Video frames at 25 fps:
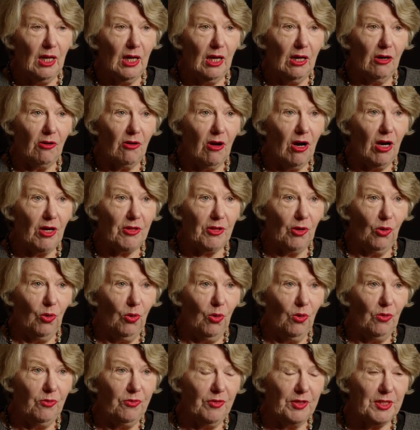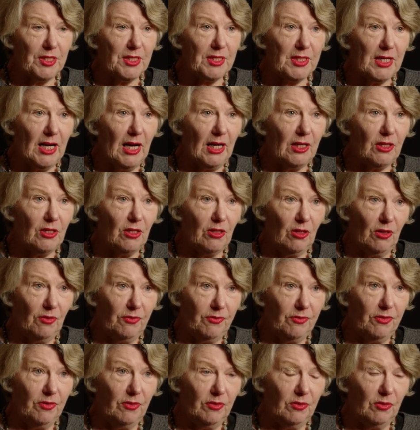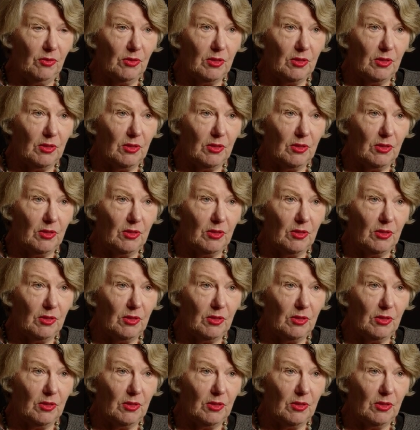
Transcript: are either orphans, started off